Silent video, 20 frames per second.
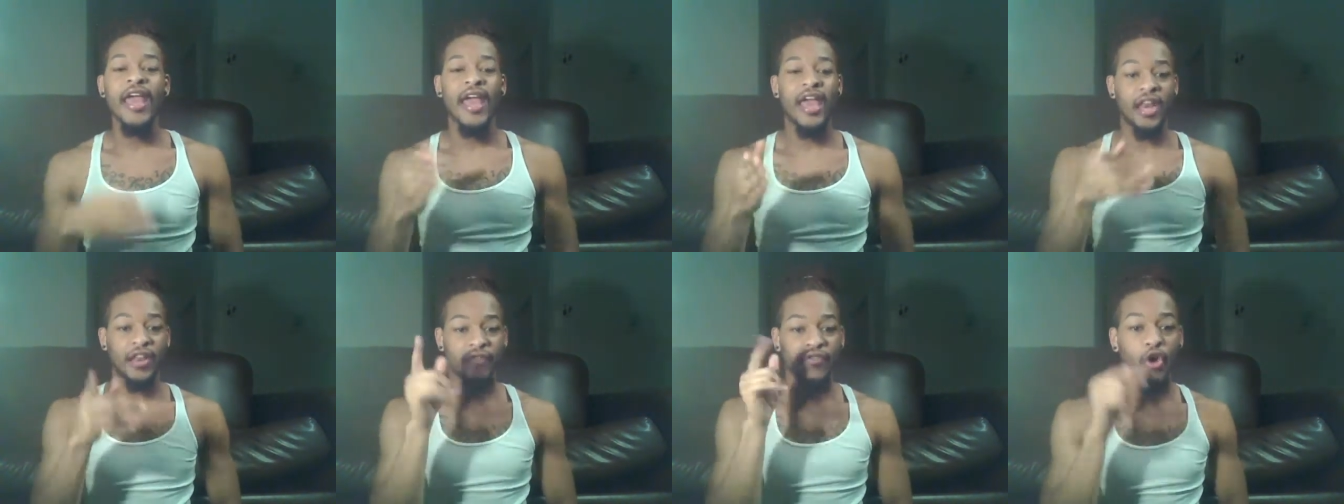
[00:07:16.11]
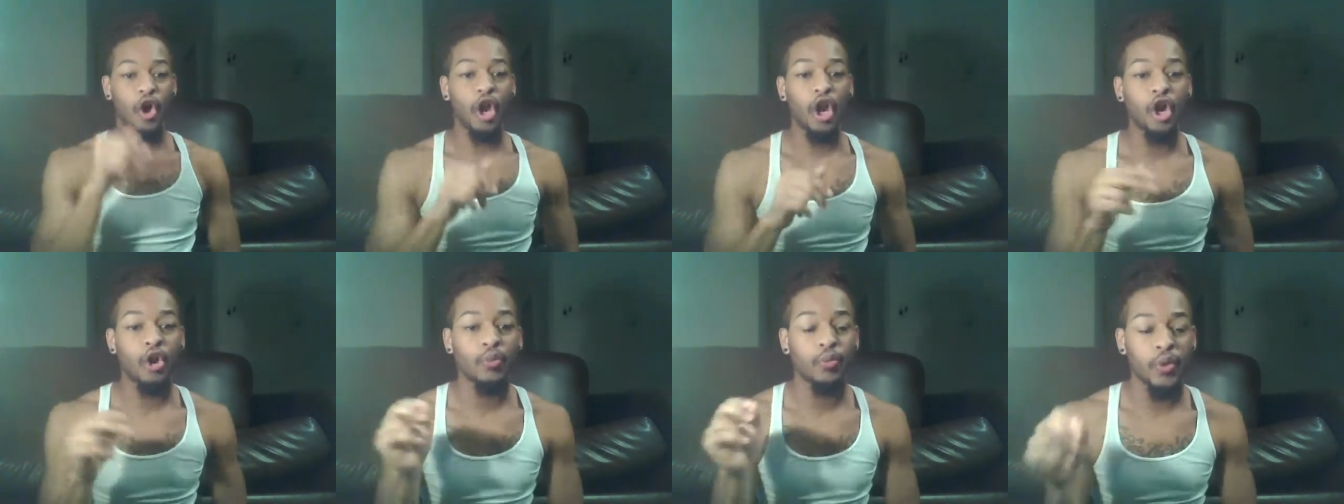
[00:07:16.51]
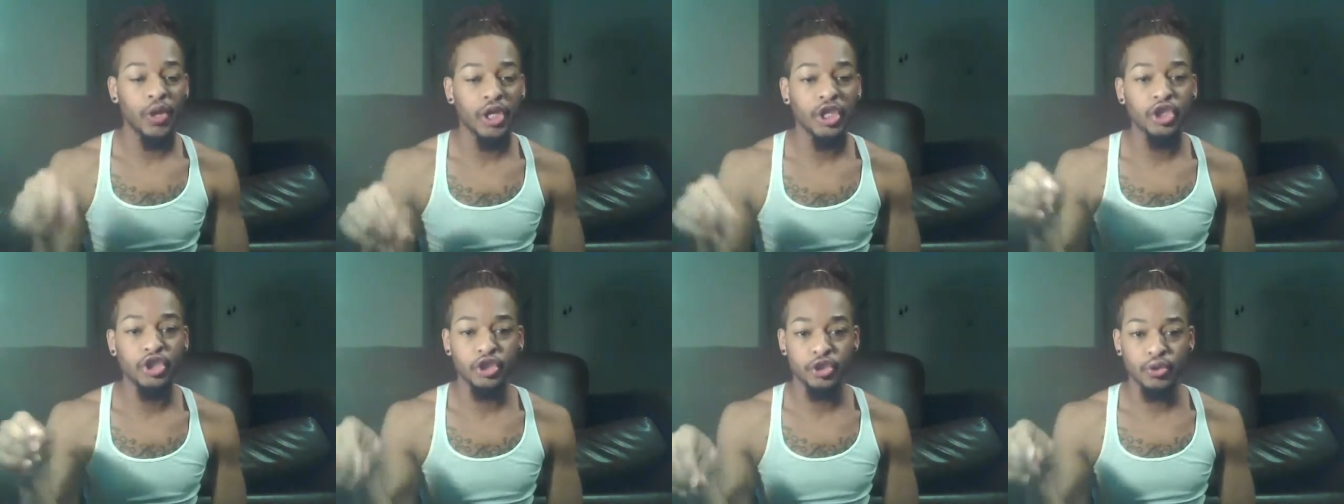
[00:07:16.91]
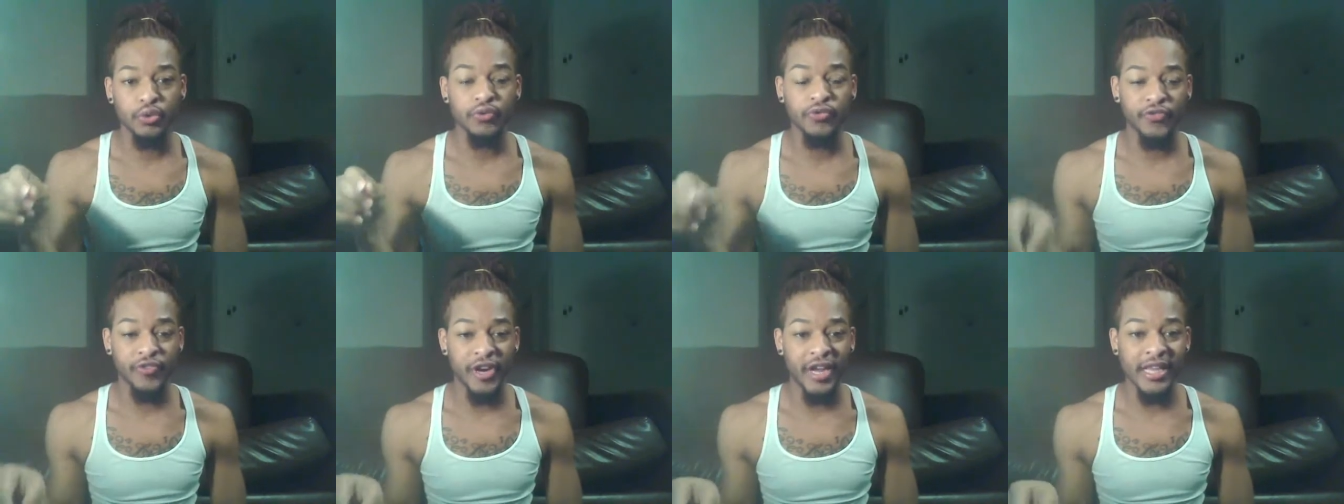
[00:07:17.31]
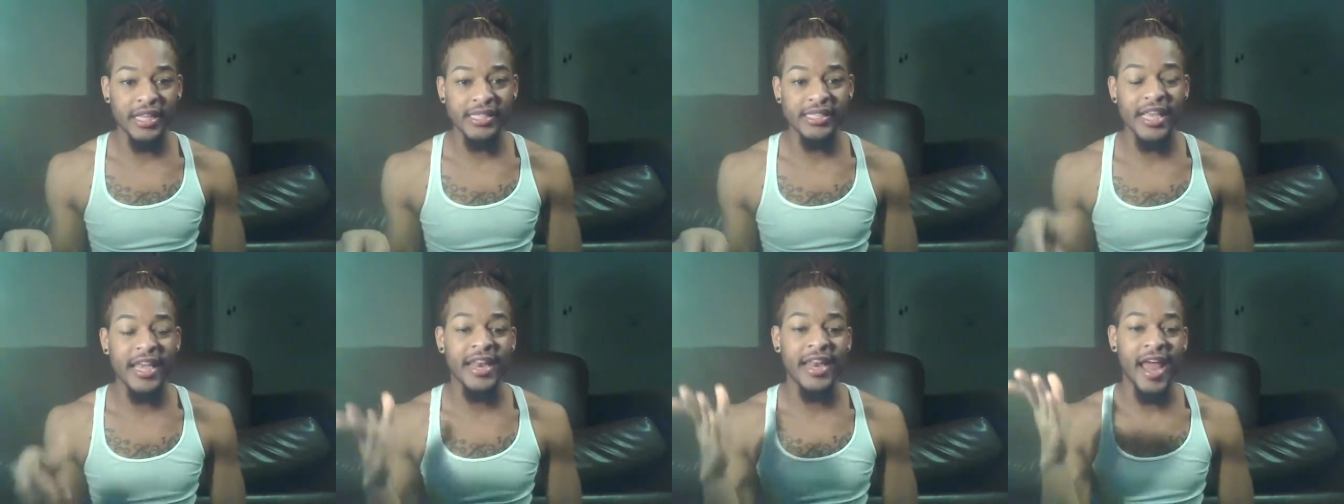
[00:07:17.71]
And if y'all are really true
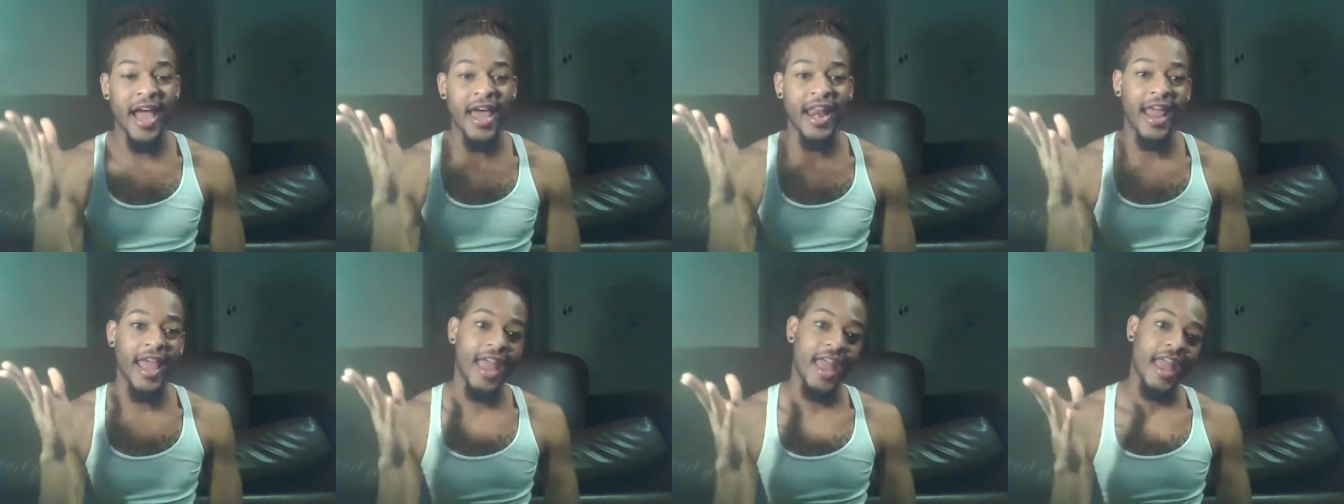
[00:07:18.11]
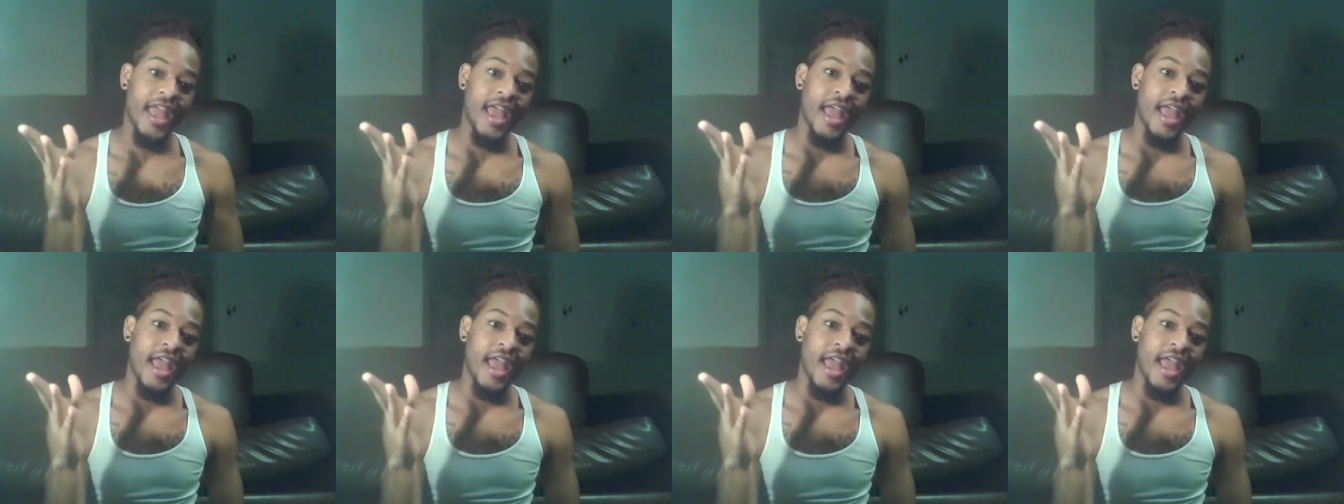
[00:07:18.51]
friends and not